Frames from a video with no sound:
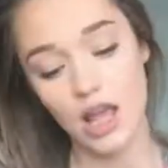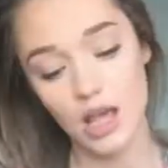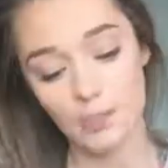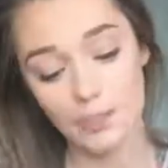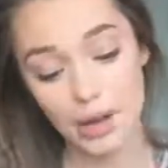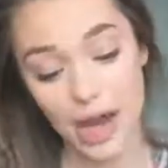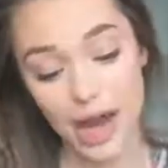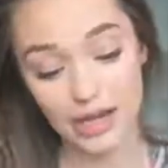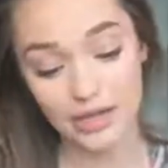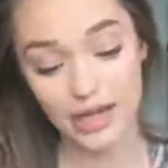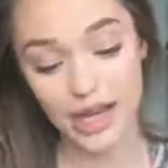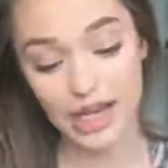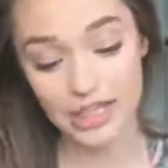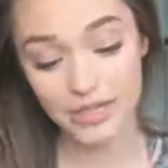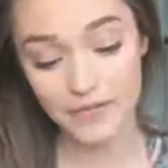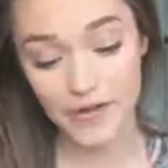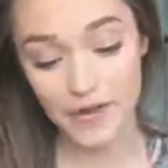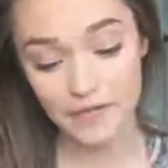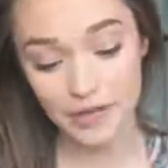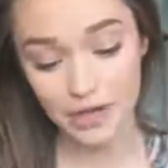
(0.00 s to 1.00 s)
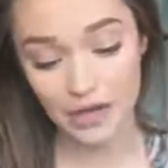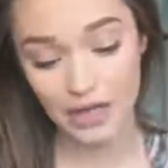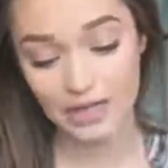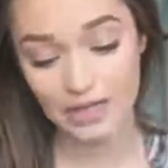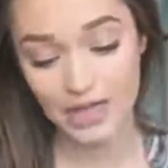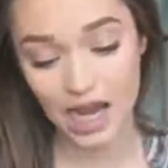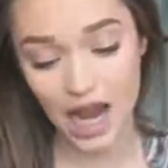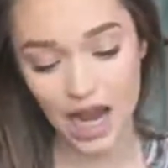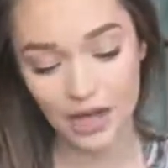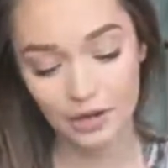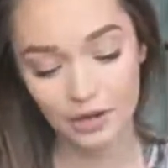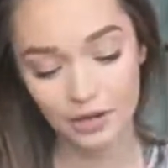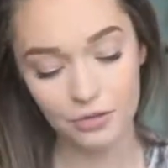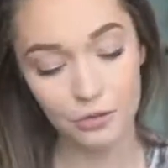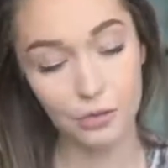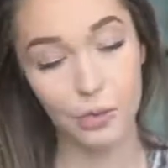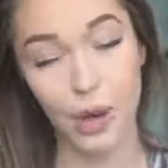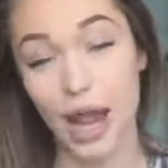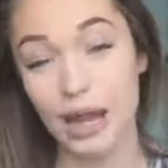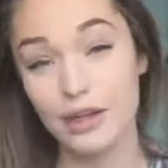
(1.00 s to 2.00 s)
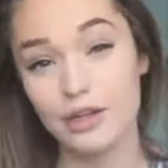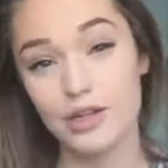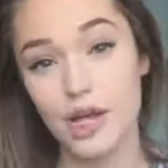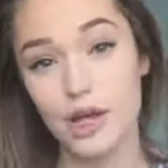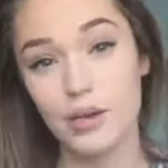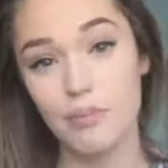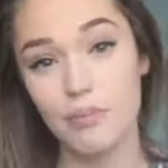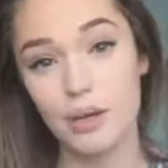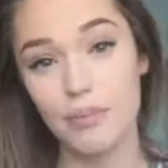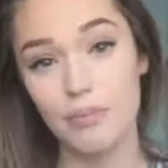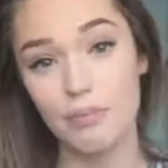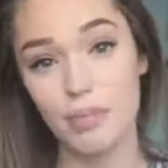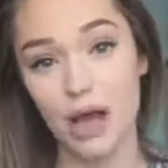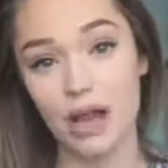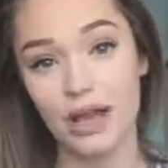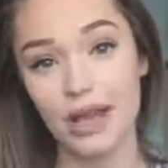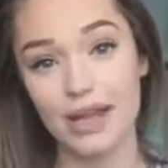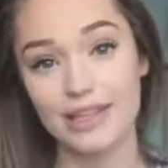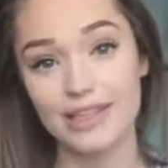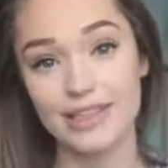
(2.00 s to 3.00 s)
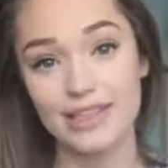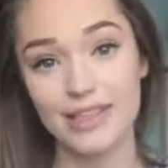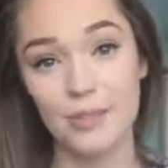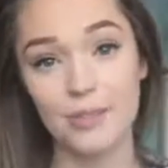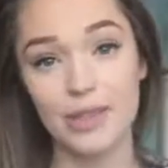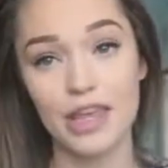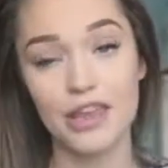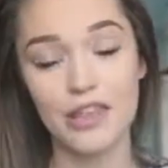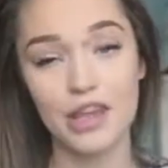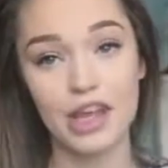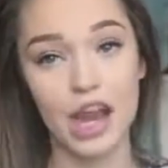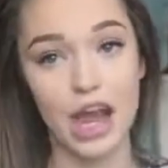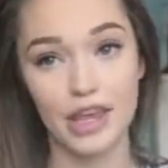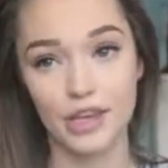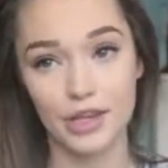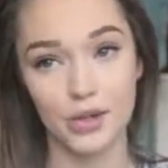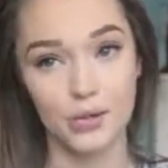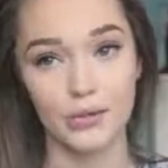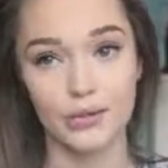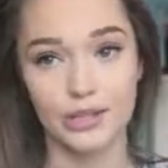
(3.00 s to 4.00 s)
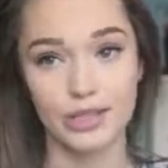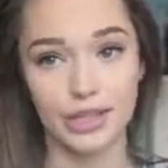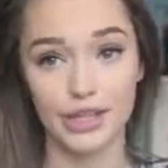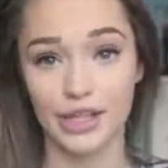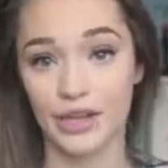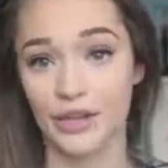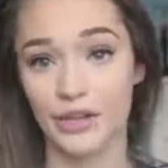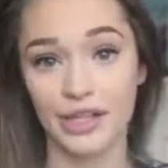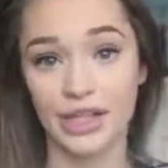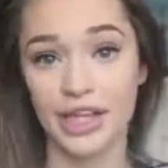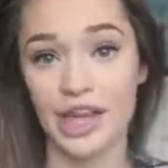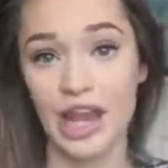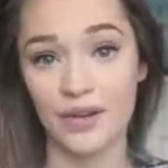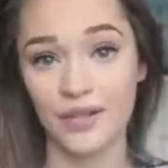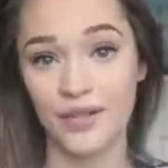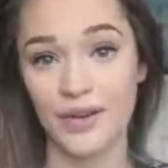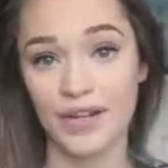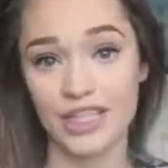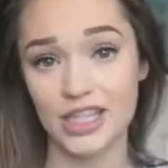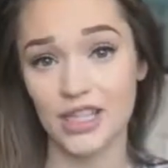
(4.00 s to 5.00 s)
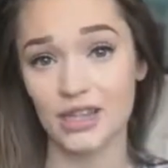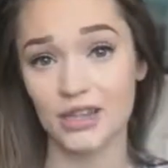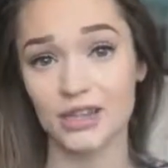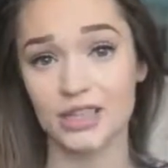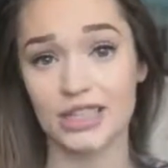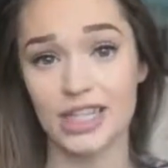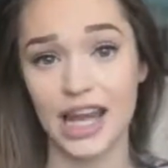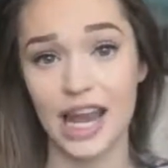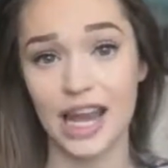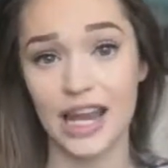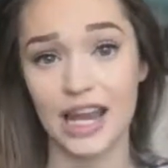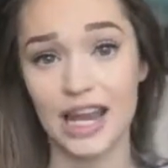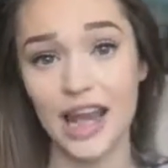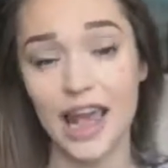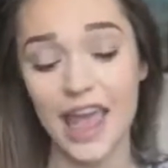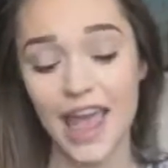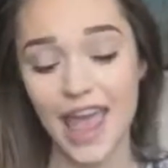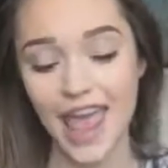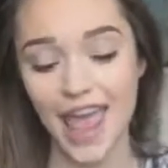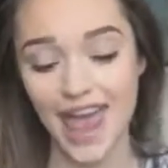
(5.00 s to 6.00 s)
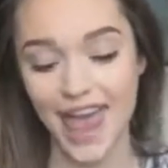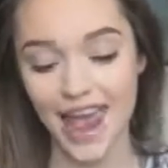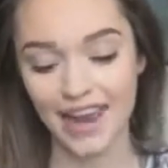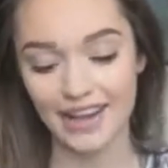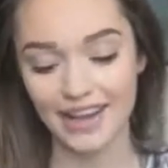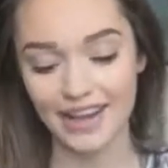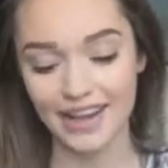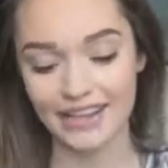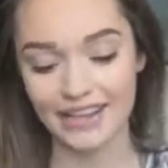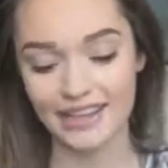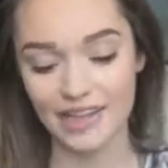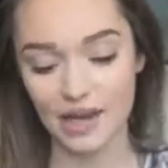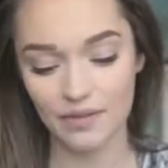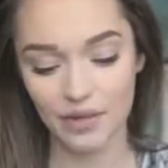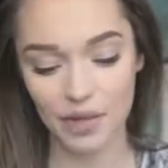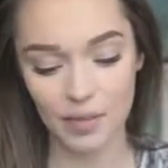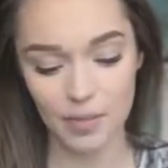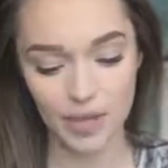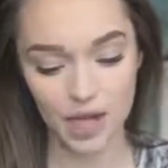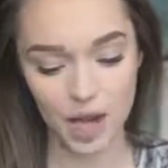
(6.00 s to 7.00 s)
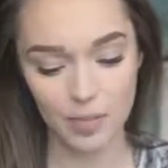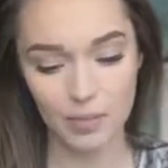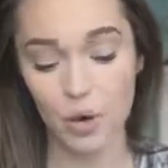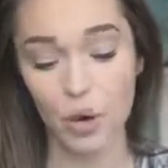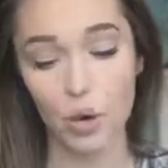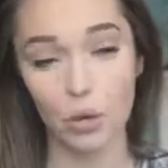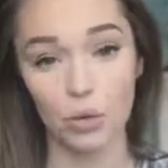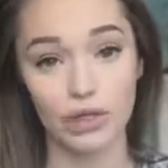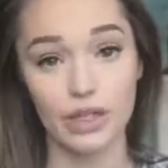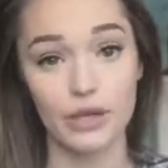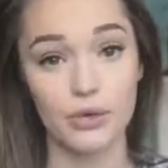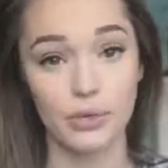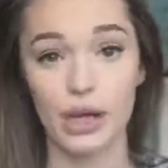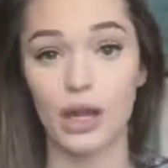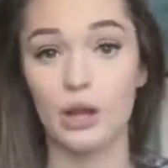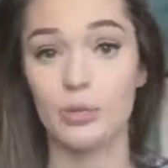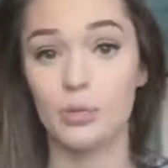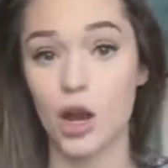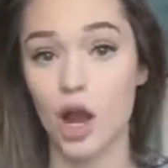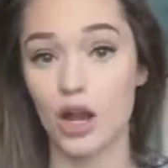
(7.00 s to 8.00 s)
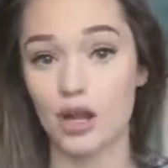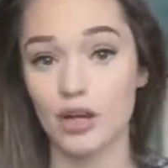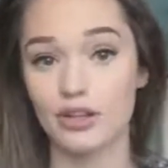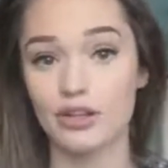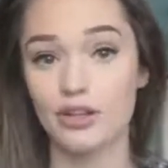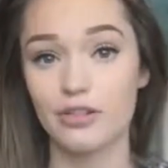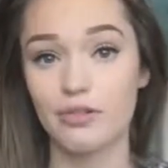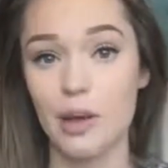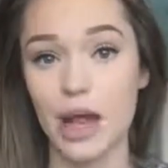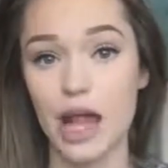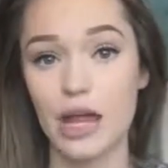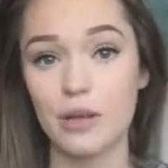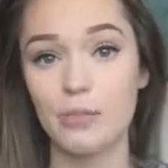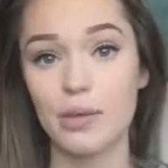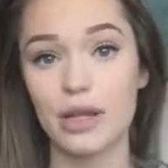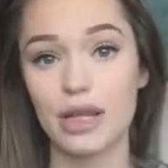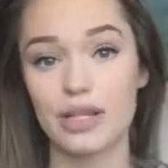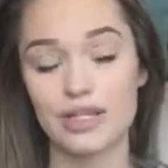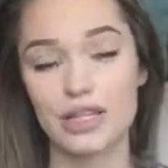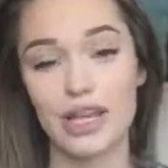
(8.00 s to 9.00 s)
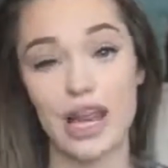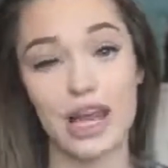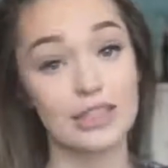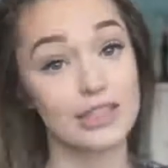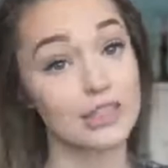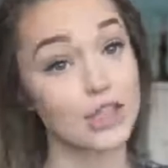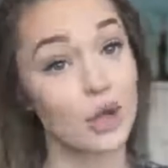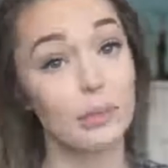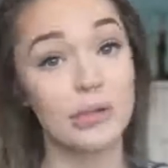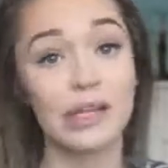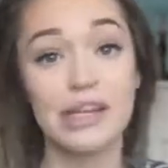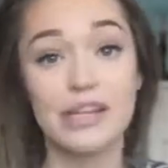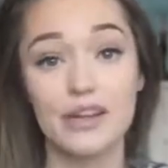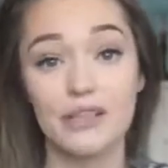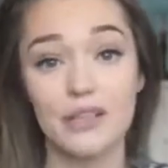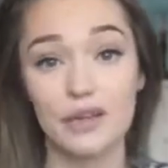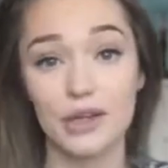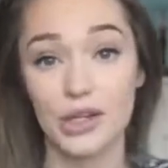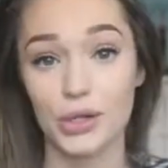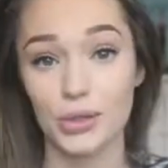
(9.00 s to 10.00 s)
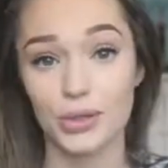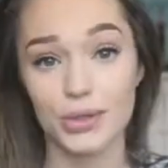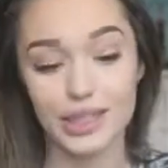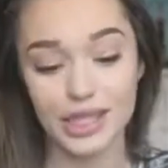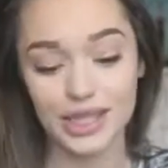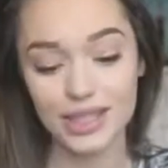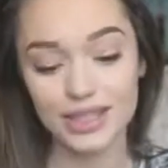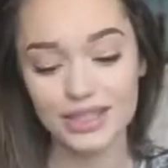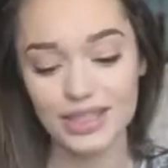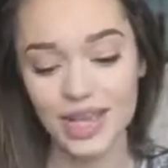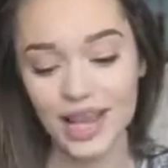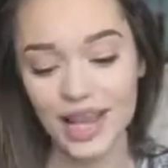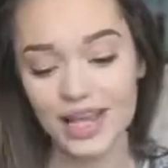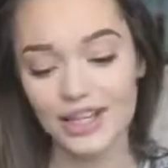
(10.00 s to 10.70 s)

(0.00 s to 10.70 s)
My next favorite is kind of random, but it's something that I use literally every single day, and it's definitely become a holy grail product of mine because it has so many different uses.